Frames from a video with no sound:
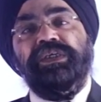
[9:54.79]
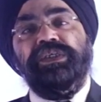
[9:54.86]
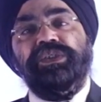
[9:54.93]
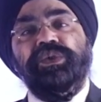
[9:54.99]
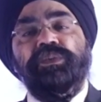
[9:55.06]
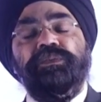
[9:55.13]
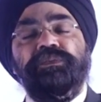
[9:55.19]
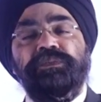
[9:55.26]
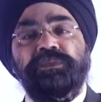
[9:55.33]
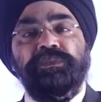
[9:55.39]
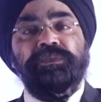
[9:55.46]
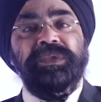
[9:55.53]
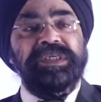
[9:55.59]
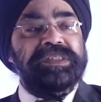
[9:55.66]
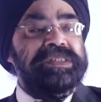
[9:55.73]
So
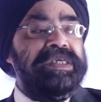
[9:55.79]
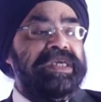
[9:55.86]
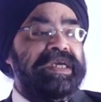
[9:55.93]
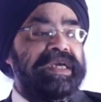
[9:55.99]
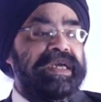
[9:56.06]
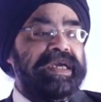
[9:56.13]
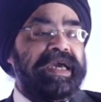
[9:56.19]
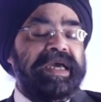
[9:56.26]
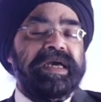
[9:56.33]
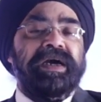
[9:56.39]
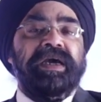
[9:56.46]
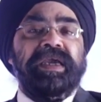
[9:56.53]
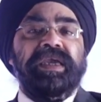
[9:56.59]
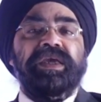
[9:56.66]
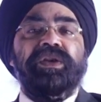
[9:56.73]
BC
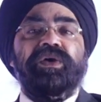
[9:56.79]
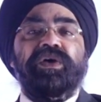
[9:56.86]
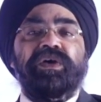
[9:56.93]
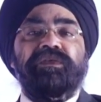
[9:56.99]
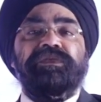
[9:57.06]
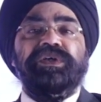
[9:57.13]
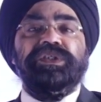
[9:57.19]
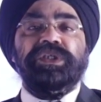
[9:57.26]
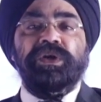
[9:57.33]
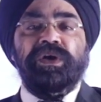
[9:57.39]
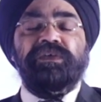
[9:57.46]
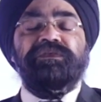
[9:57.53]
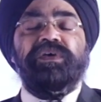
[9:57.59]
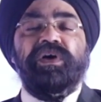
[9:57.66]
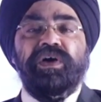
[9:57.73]
again offers a lot
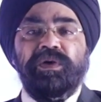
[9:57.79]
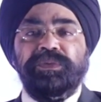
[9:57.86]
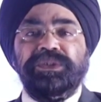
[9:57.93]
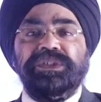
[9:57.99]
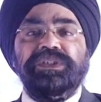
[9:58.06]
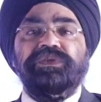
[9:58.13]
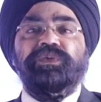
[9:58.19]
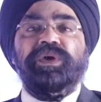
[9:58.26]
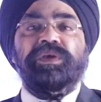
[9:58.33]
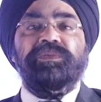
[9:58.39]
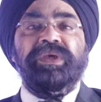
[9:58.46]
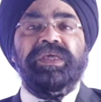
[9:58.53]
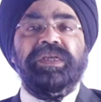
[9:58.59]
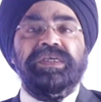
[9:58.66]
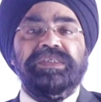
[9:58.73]
of options for
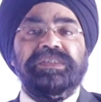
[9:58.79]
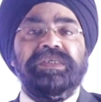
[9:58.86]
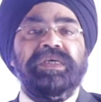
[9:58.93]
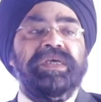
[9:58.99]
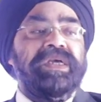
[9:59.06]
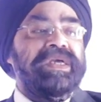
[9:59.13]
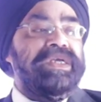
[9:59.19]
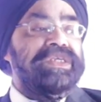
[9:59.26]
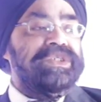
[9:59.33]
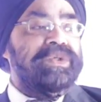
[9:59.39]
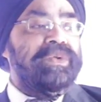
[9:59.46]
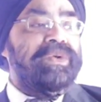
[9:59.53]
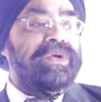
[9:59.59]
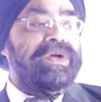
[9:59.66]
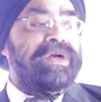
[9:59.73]
immigrants.
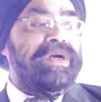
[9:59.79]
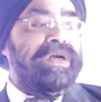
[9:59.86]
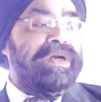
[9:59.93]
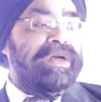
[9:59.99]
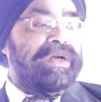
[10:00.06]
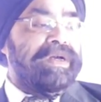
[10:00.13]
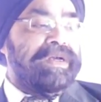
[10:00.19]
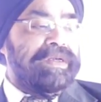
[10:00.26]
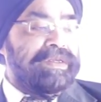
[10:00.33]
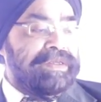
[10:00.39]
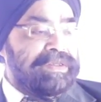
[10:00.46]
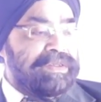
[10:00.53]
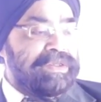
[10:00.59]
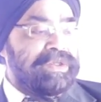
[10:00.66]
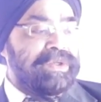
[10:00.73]
So
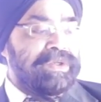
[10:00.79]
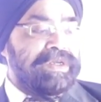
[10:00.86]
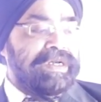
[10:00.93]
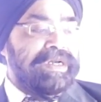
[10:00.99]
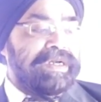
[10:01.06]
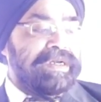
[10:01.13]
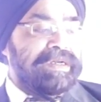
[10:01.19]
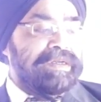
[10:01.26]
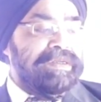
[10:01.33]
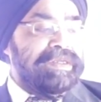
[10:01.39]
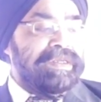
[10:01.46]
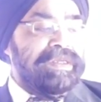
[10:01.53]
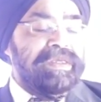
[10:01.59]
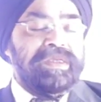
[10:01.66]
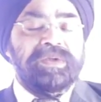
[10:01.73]

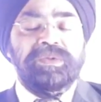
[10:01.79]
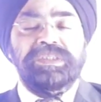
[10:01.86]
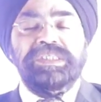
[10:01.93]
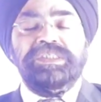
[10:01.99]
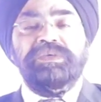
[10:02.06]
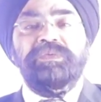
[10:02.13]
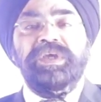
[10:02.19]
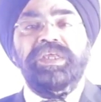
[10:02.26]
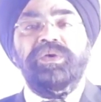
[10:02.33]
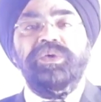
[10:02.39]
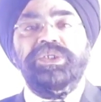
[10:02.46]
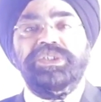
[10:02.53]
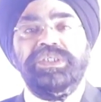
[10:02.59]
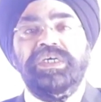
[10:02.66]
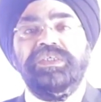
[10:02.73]
it's a very
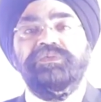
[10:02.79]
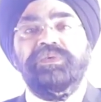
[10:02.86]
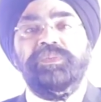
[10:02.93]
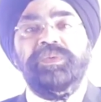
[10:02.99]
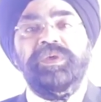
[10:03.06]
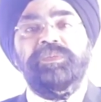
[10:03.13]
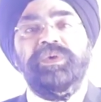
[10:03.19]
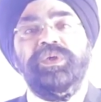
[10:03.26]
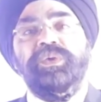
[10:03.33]
good chance for people